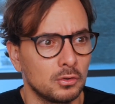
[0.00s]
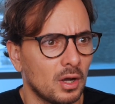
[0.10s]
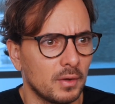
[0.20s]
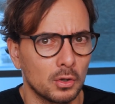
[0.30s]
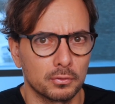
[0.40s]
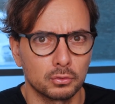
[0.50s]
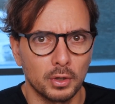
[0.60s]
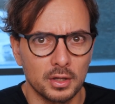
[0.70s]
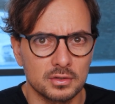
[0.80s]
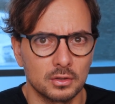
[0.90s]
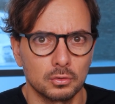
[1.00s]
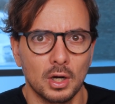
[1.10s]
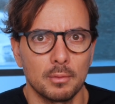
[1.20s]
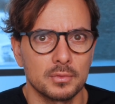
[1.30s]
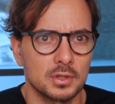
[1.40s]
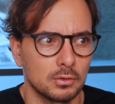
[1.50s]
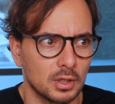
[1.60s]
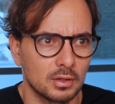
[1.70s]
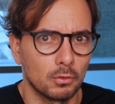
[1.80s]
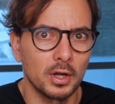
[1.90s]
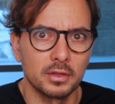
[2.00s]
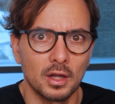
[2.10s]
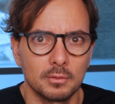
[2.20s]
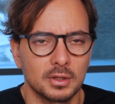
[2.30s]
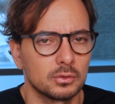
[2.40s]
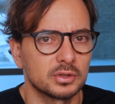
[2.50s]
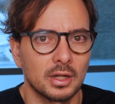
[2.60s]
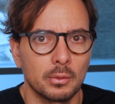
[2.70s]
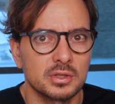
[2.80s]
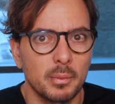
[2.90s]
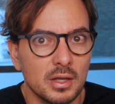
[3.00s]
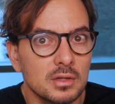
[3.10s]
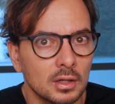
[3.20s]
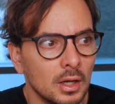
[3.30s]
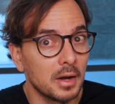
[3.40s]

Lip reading: And you have a lot of trains and trams and you can ride them, and it was amazing.